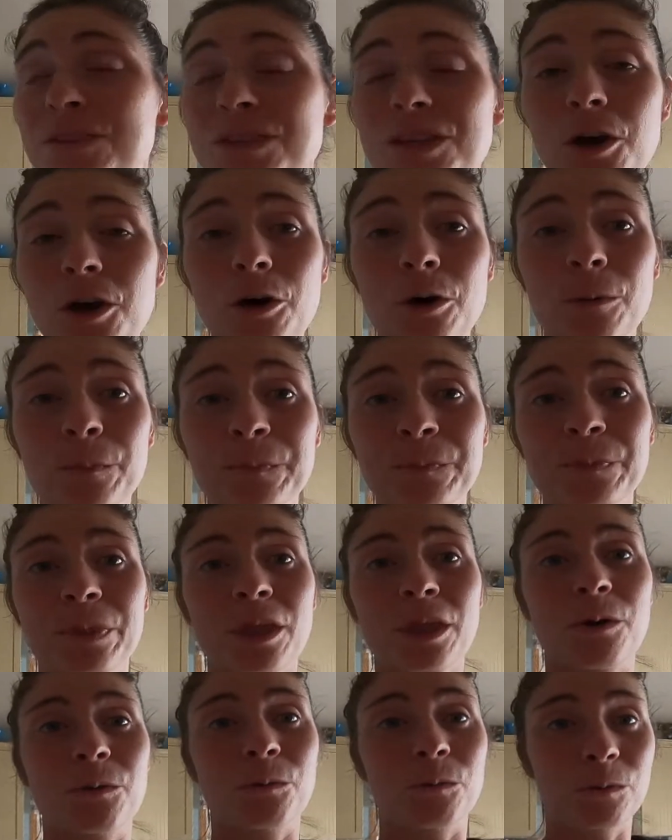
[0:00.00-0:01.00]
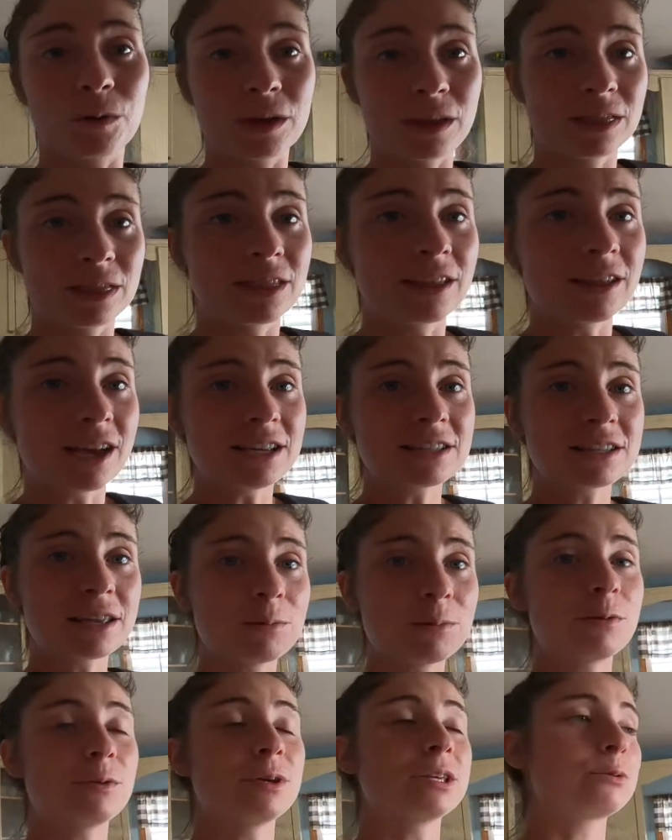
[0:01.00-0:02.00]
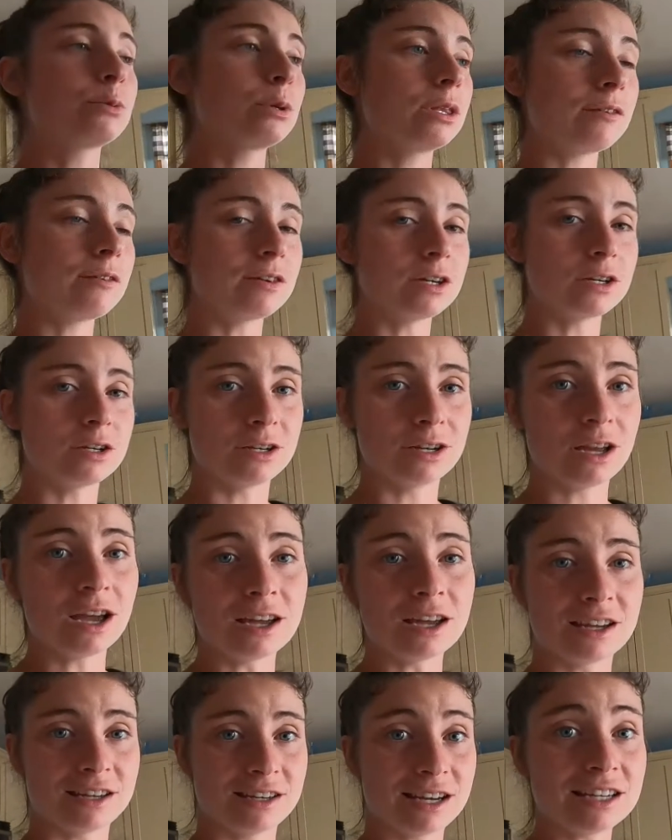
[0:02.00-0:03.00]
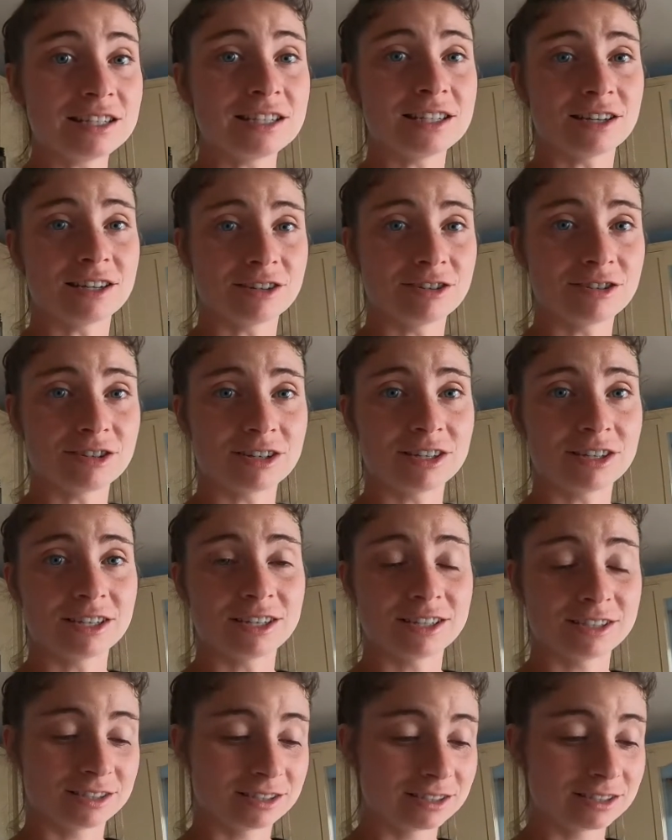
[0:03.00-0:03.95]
So the last couple of weeks, we live in a 1900,